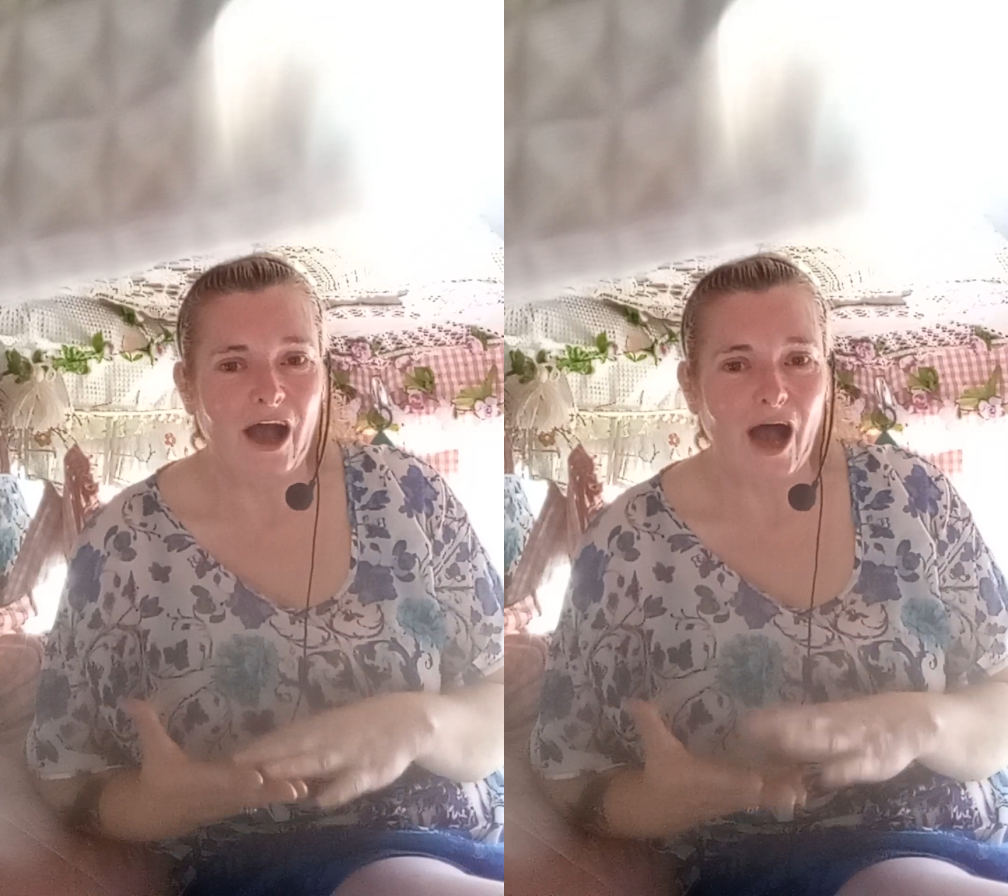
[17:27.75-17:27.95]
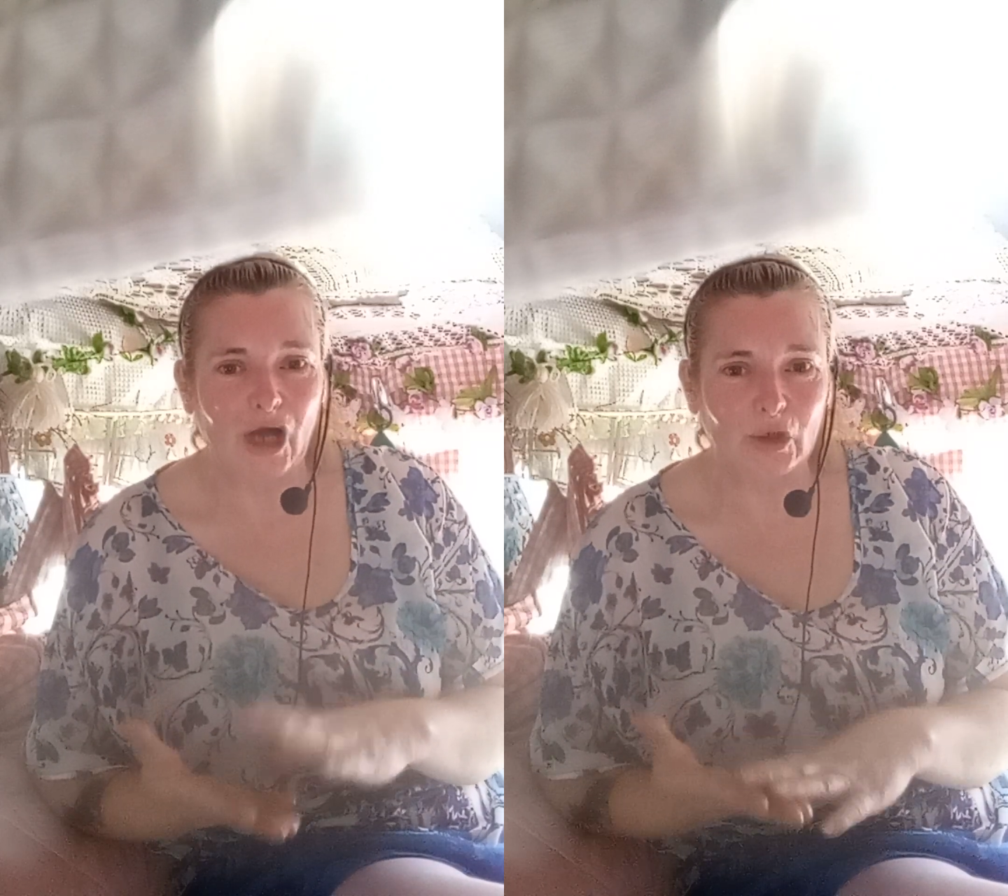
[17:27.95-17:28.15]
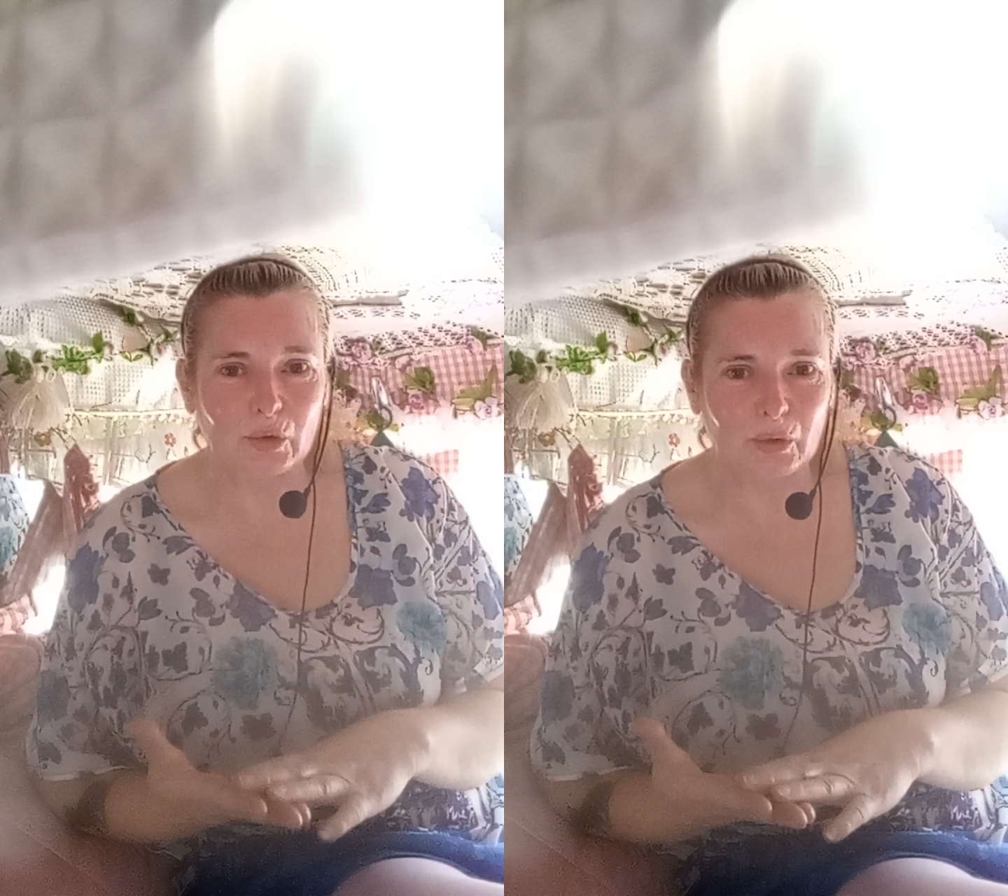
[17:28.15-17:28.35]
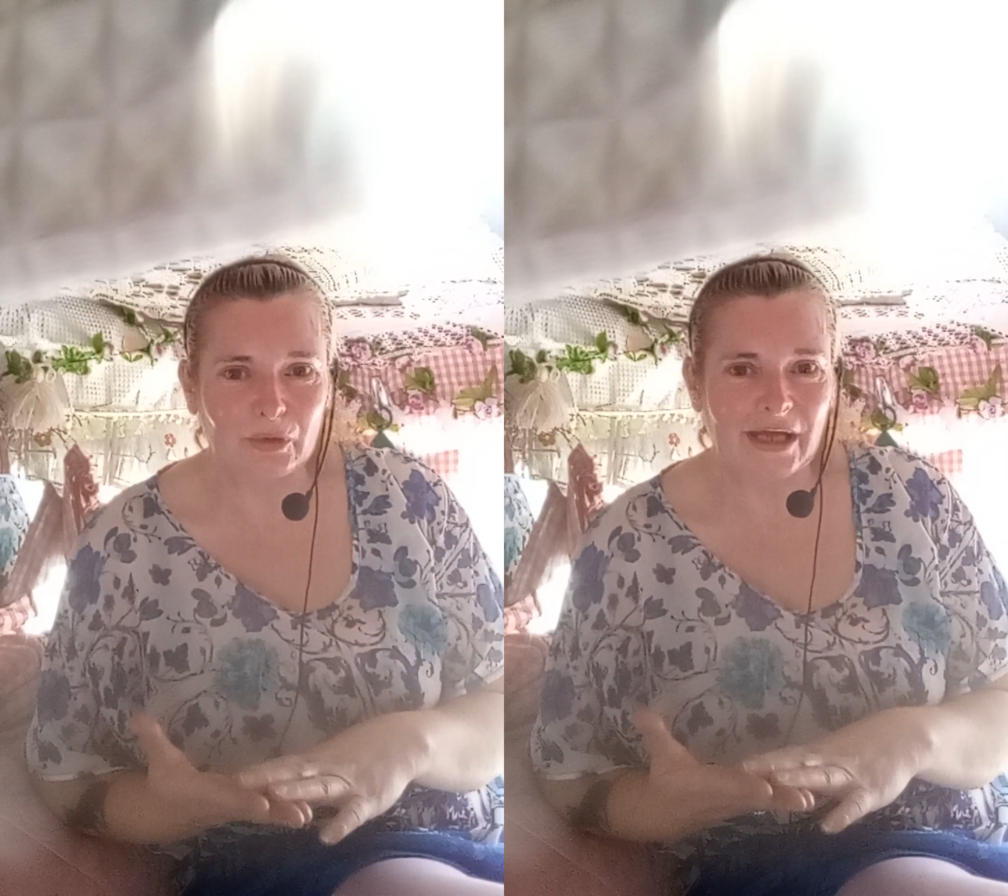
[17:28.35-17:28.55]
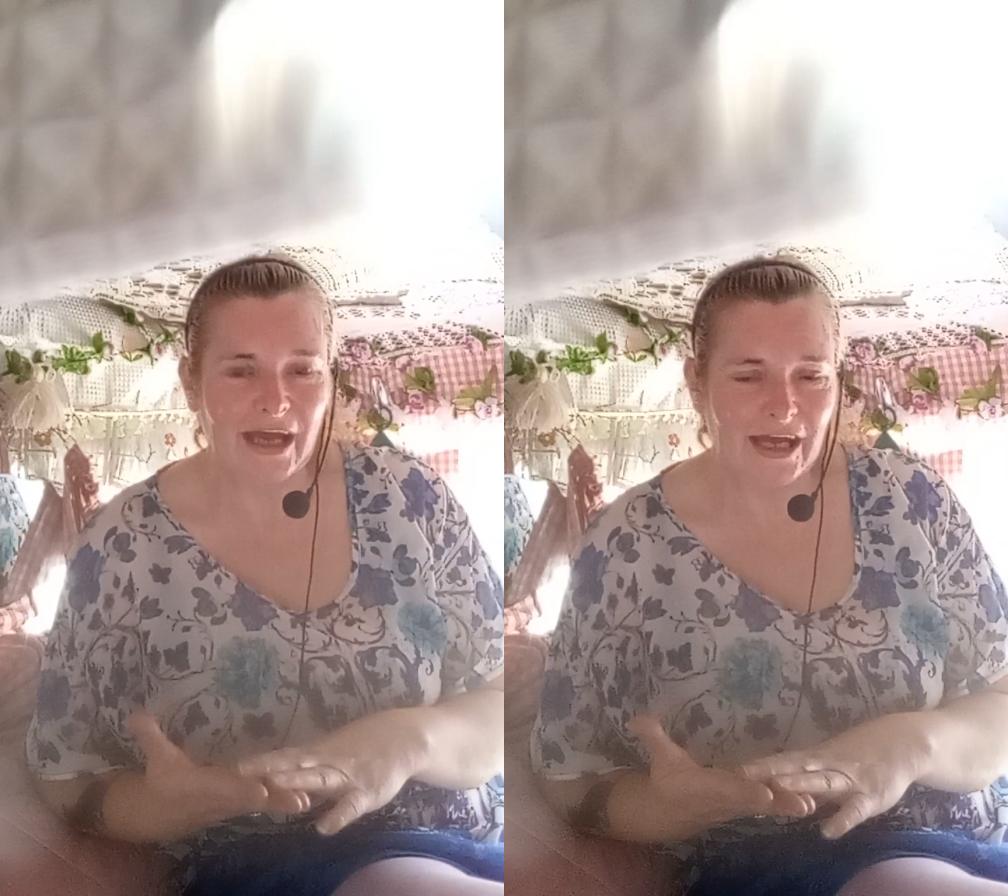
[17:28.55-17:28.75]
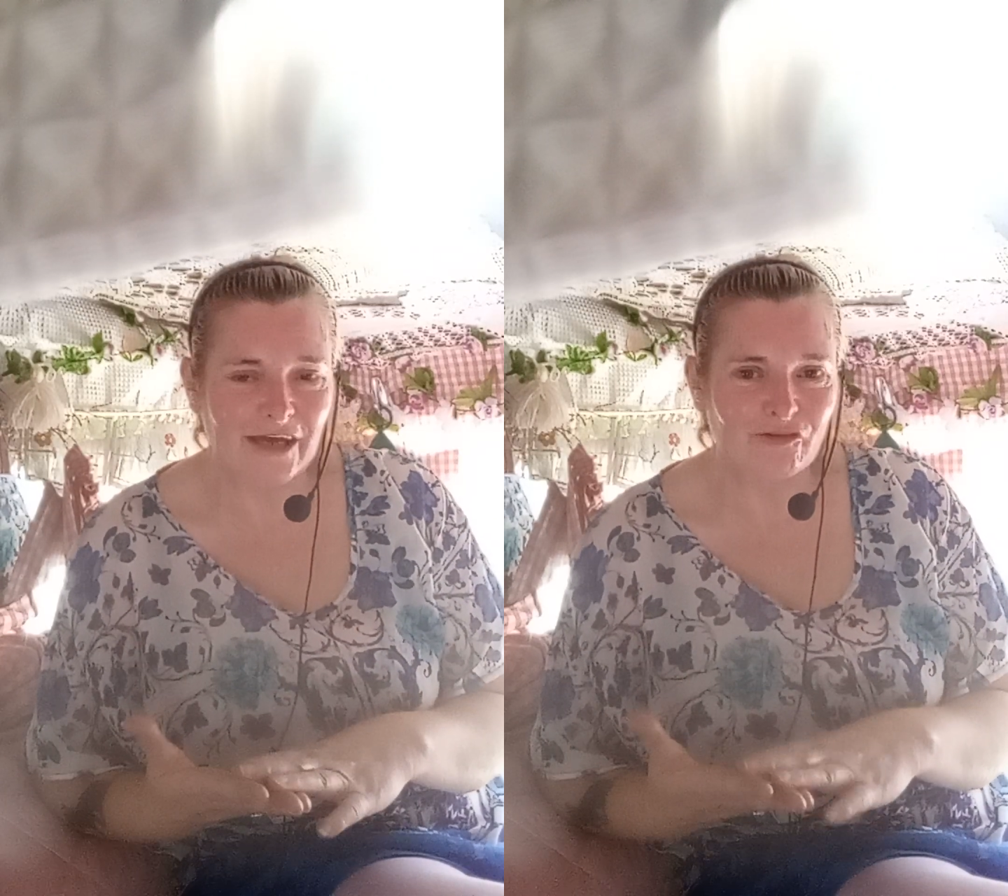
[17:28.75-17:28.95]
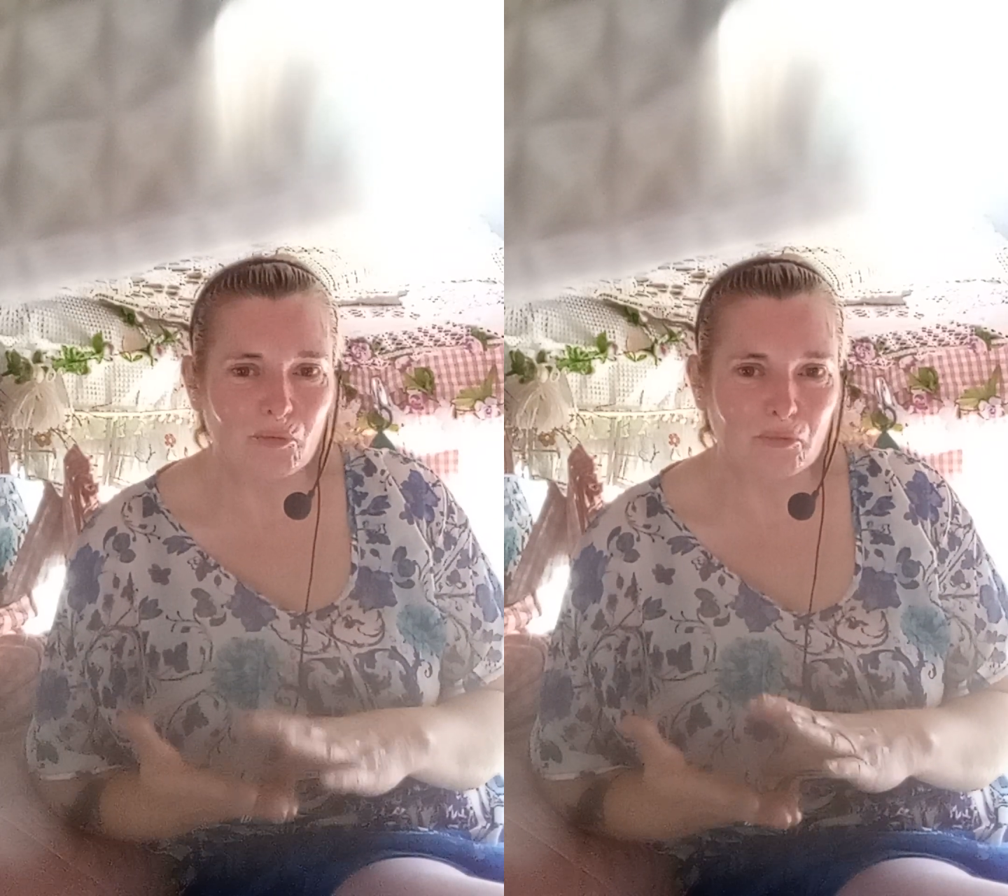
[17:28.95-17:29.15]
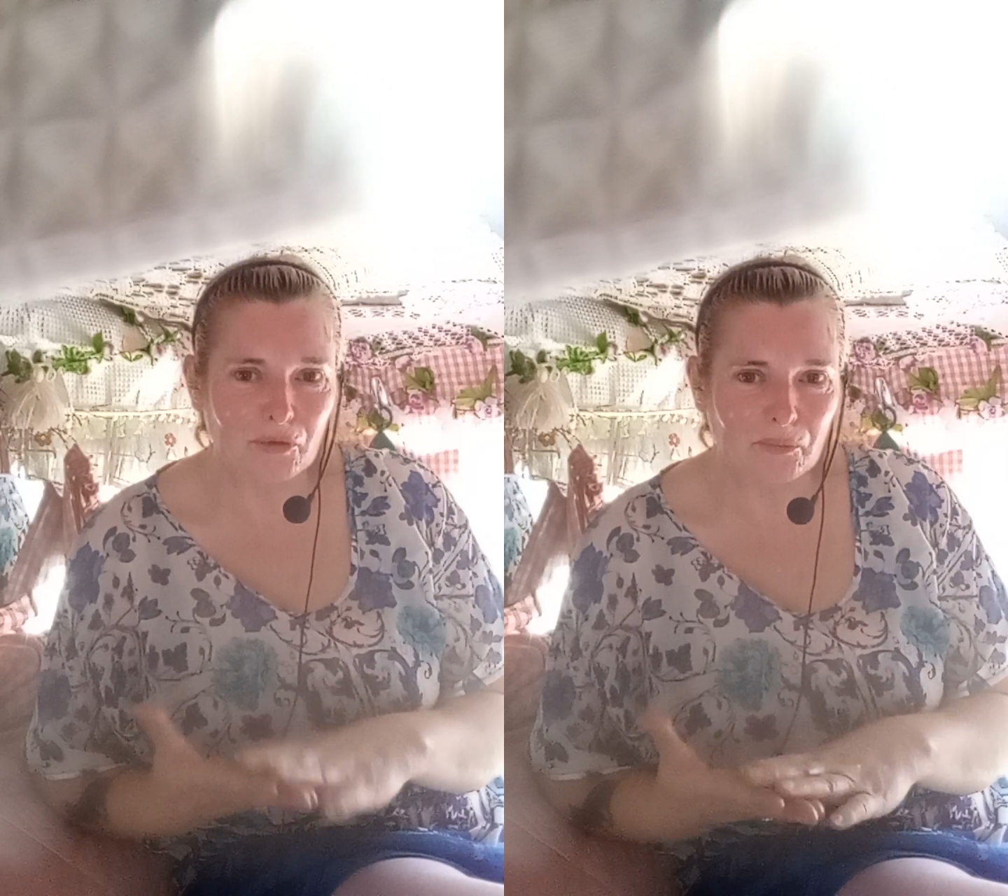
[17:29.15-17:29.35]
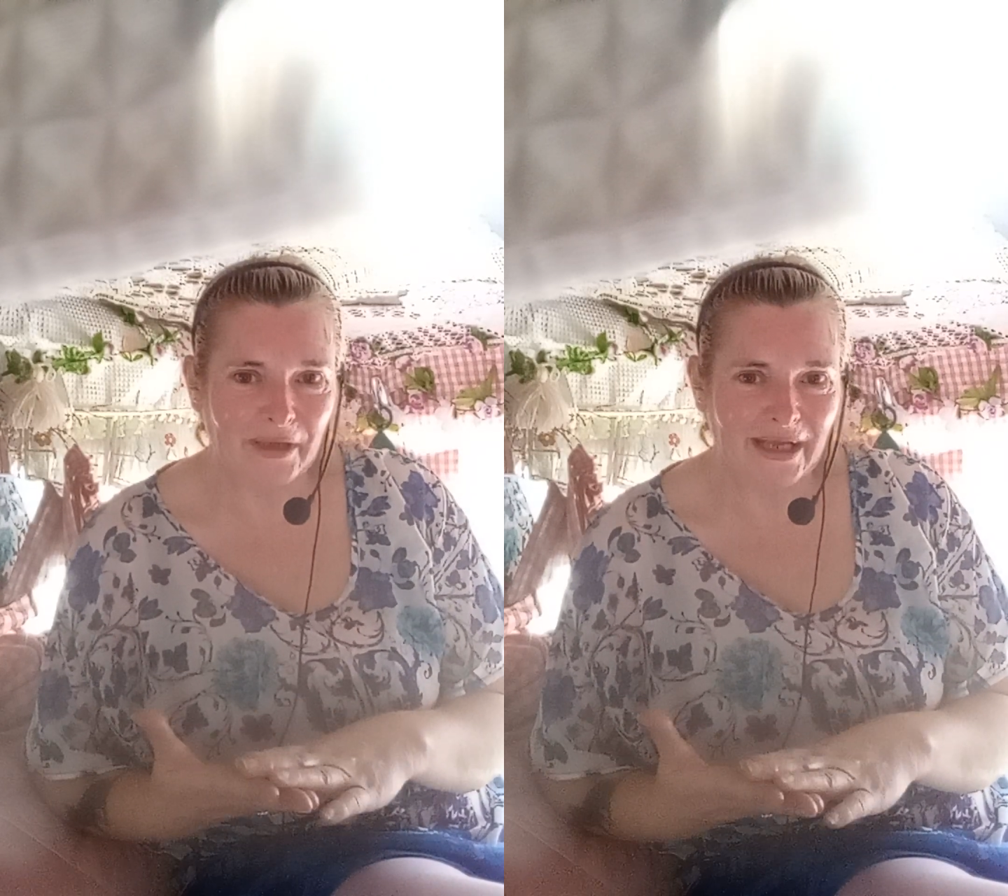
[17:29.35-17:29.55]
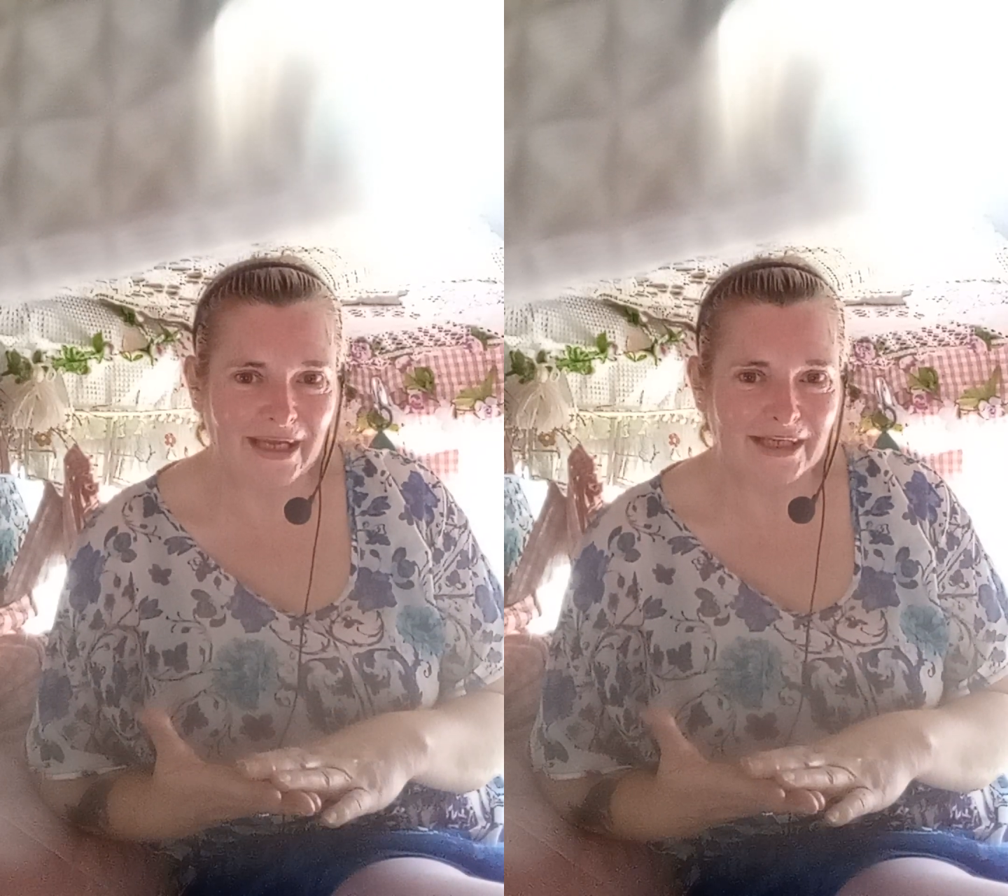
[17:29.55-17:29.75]
I could have
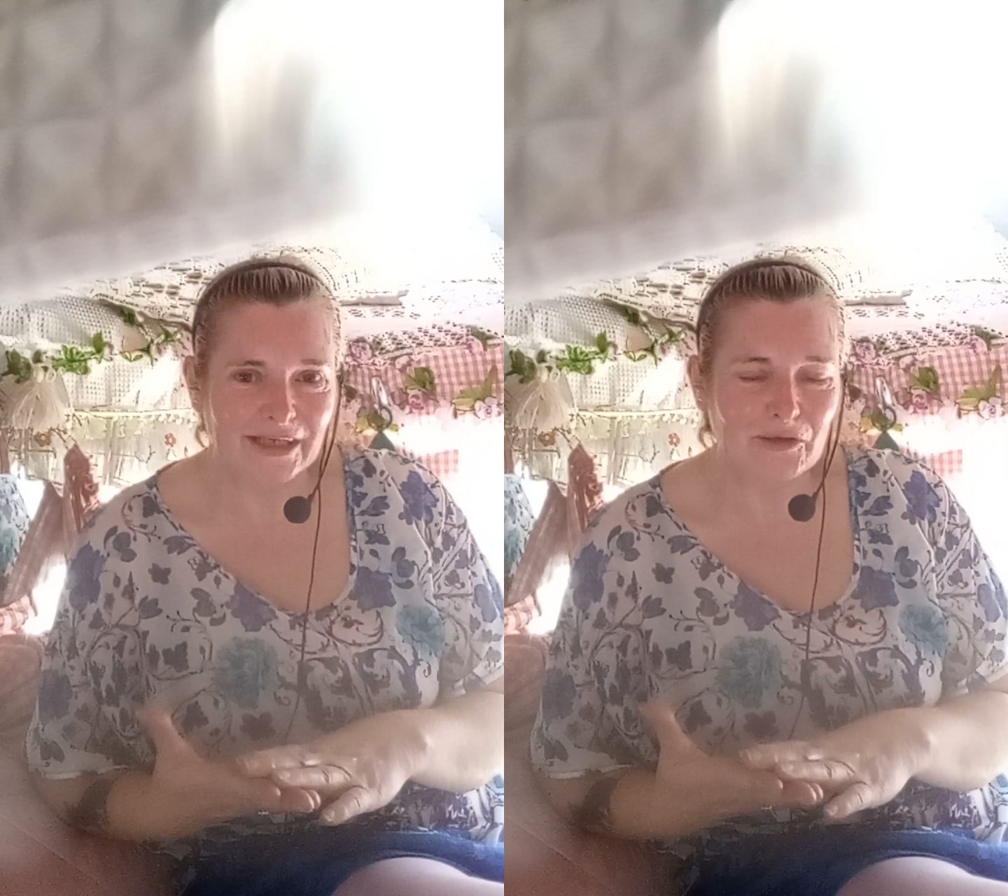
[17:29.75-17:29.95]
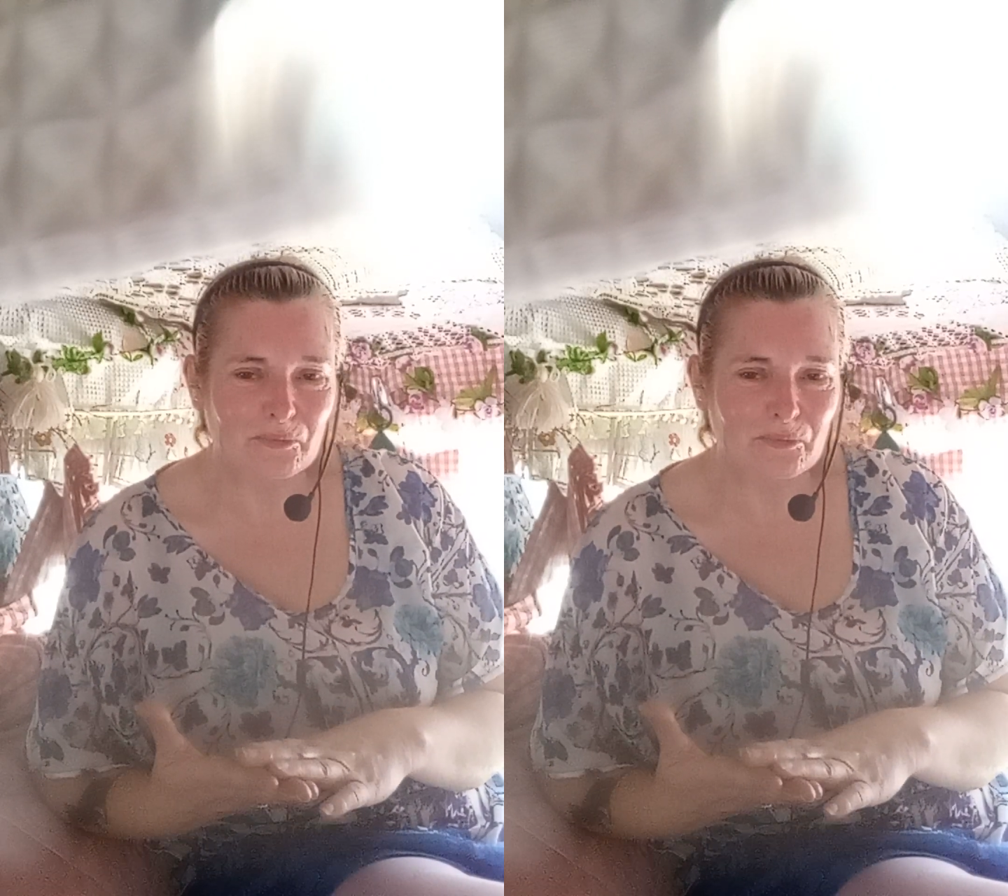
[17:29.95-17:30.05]
prepared,